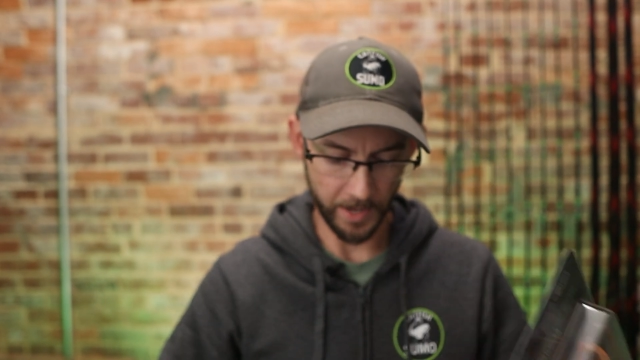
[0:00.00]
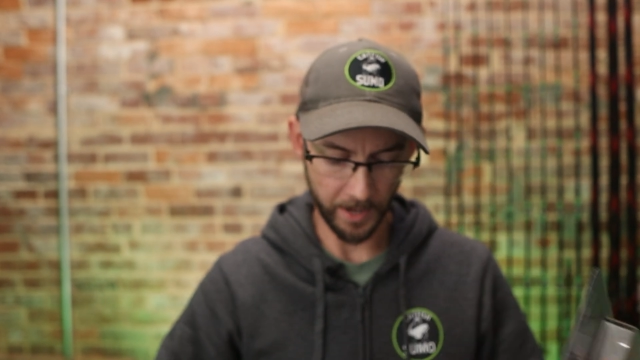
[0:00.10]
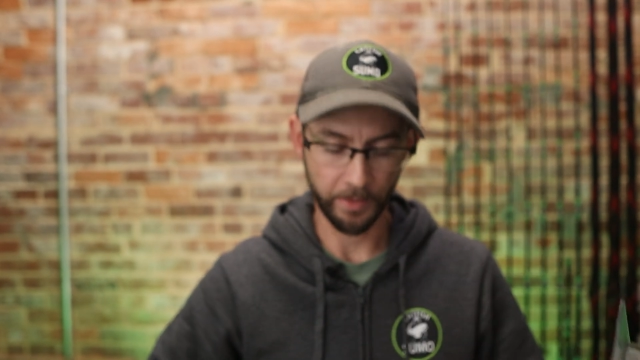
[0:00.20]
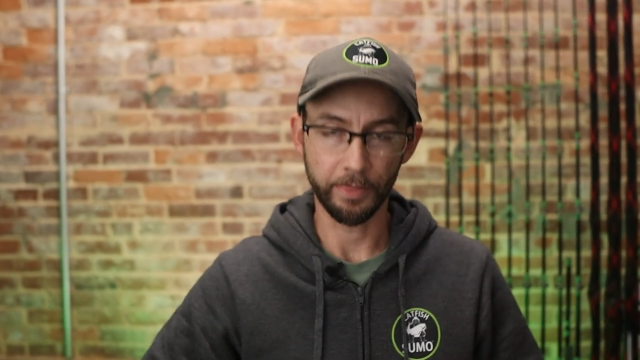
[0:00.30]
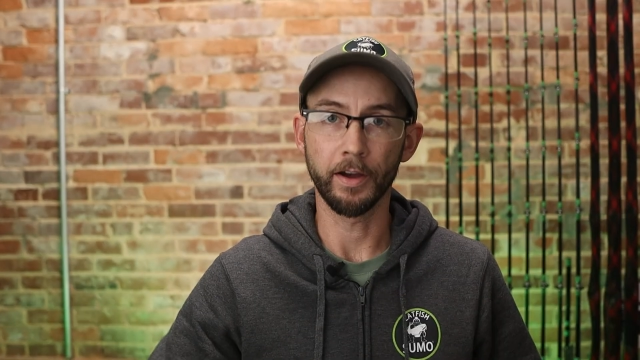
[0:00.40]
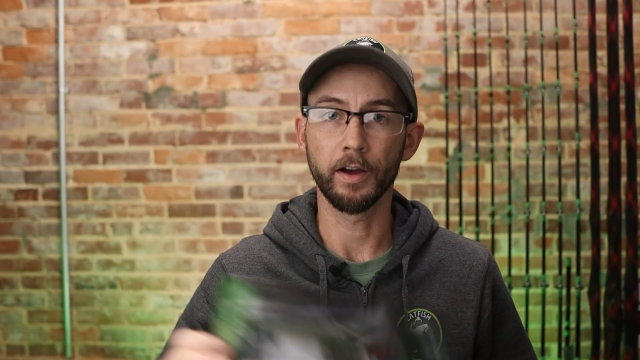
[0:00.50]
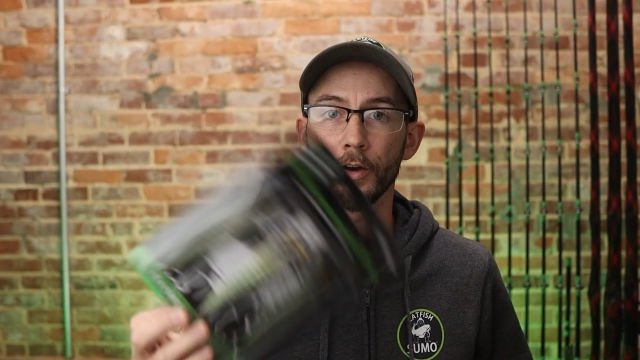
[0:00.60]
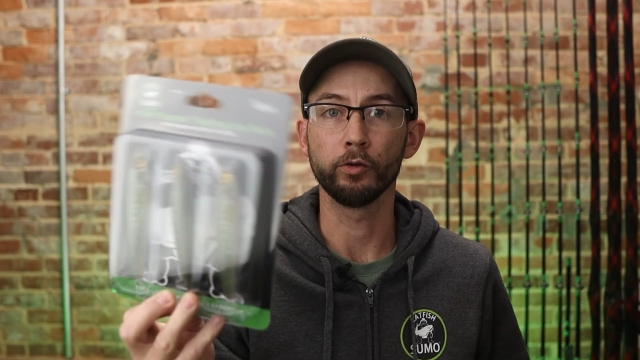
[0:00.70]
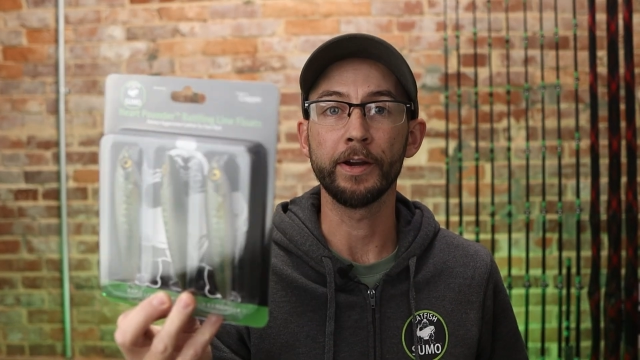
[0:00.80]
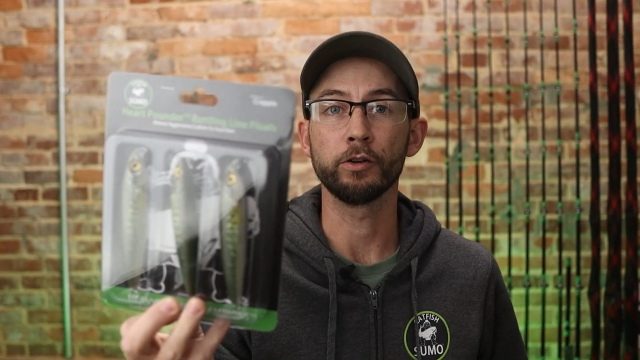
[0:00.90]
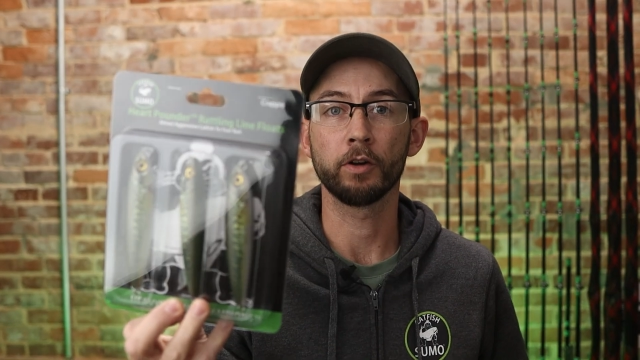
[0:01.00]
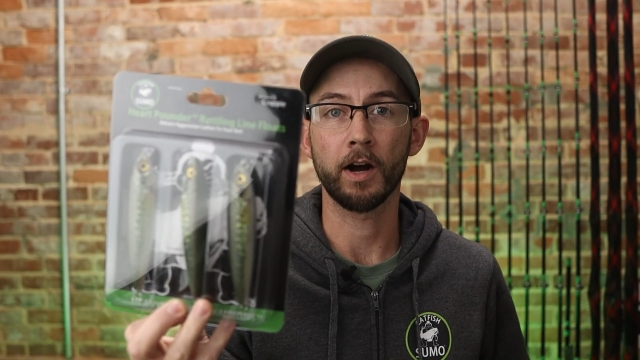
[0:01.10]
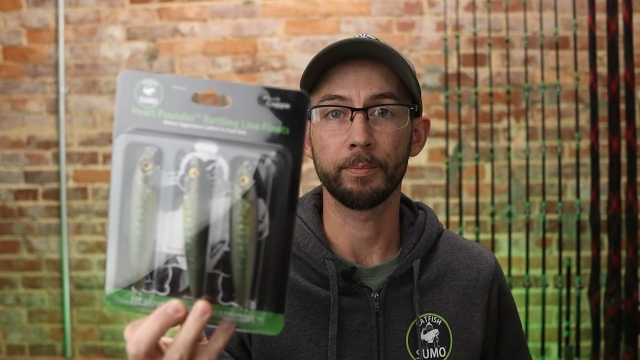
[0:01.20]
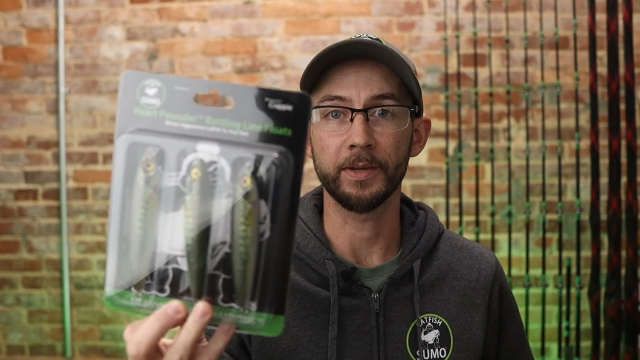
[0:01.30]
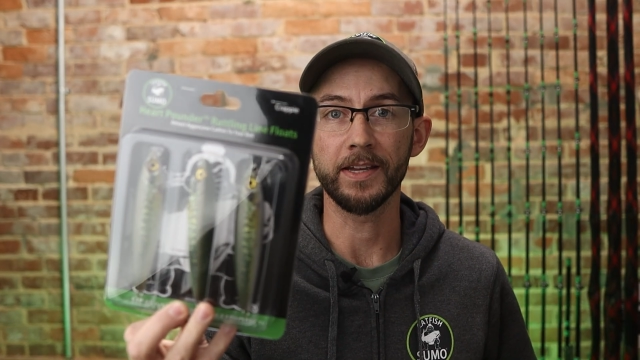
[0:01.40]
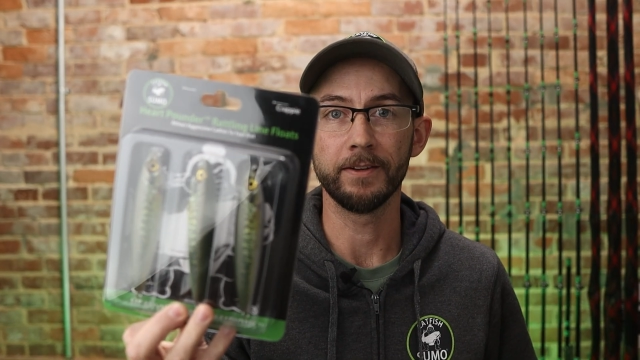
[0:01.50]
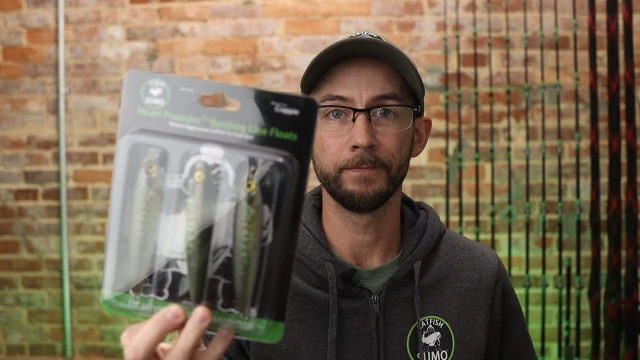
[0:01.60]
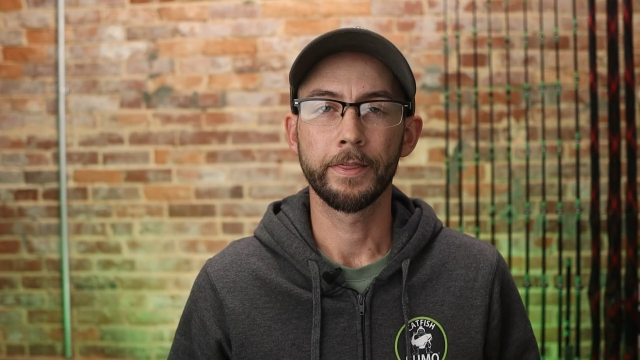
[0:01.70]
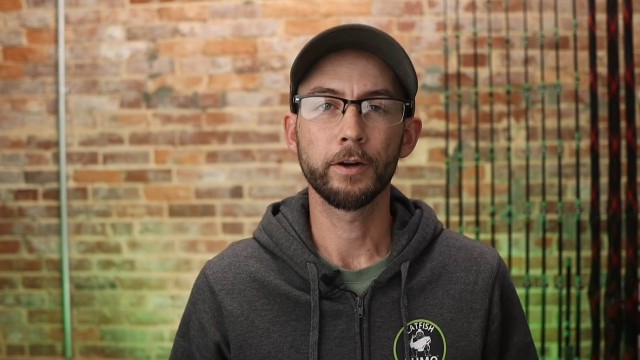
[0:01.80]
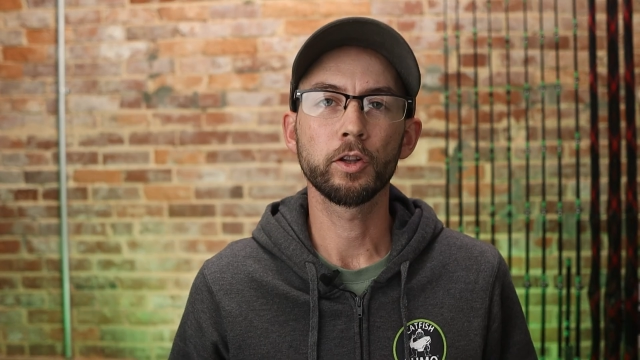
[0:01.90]
and the green crappie.
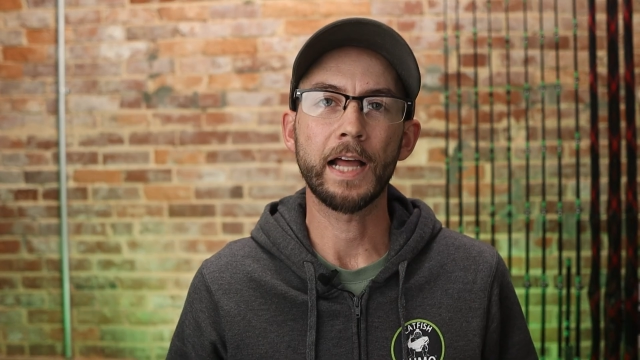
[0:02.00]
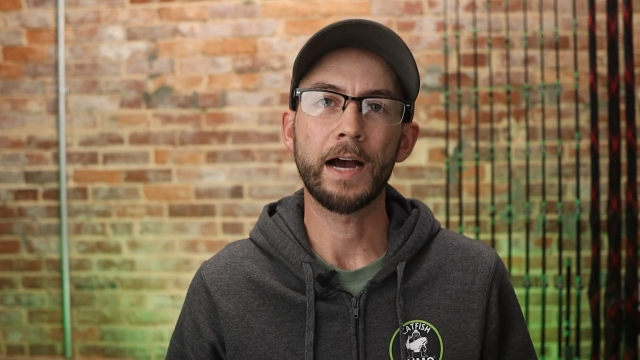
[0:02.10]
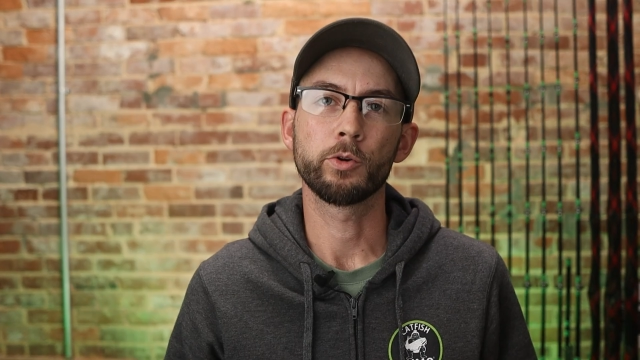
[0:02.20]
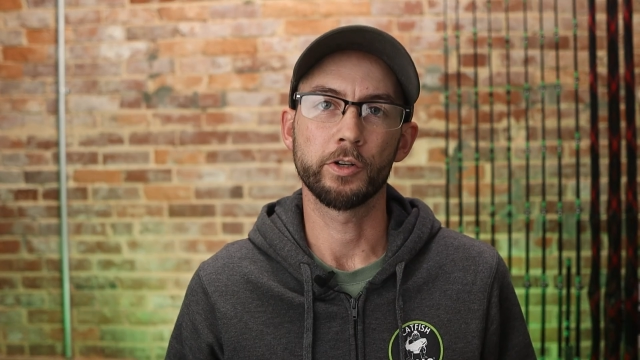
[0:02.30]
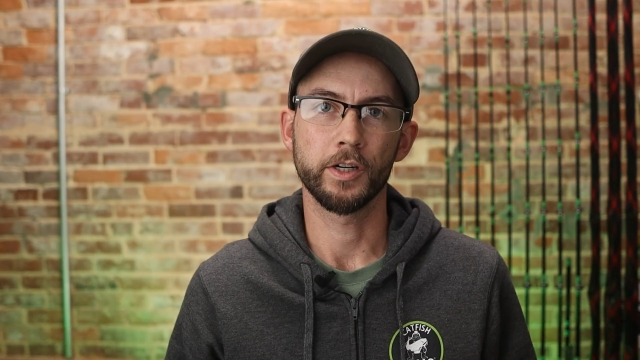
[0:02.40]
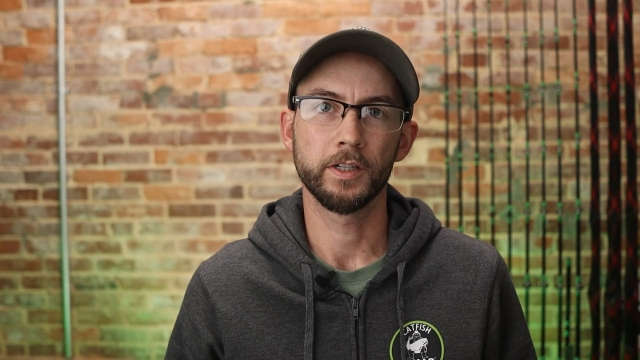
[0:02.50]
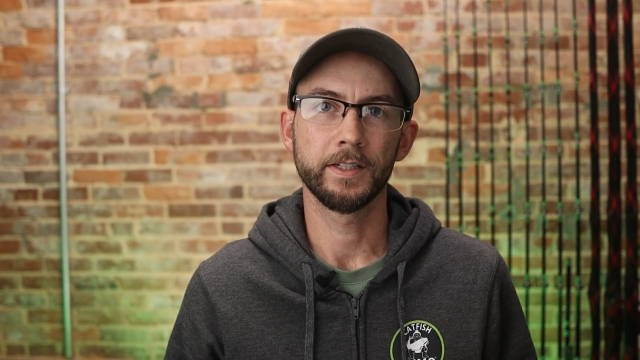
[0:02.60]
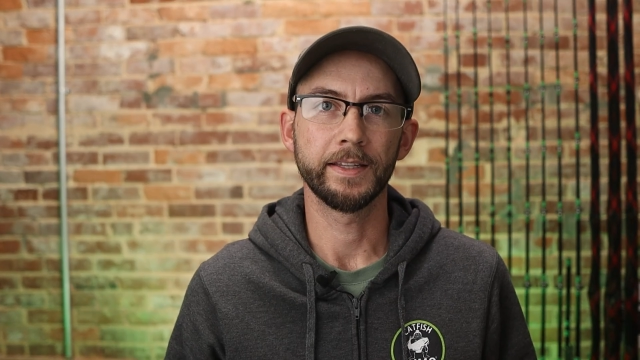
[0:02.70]
They're louder,